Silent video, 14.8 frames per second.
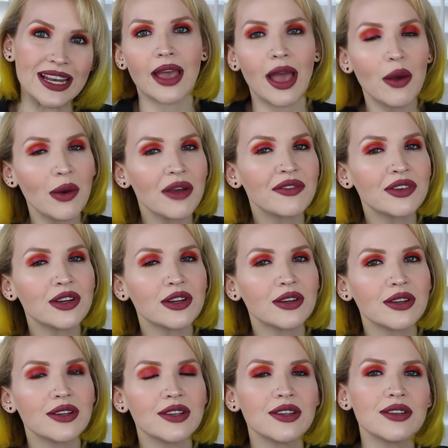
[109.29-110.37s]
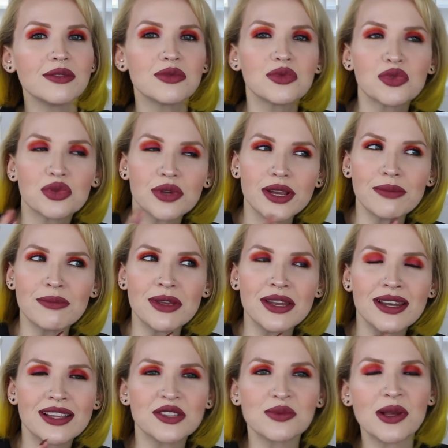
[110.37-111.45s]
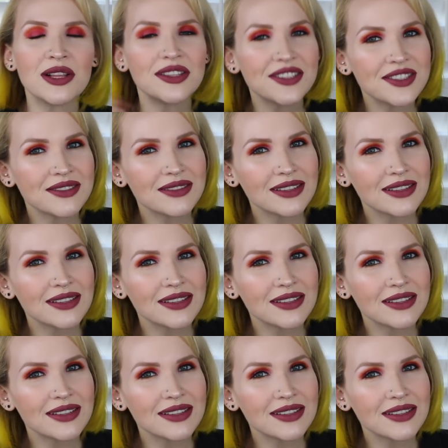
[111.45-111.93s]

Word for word: However, treatment as well as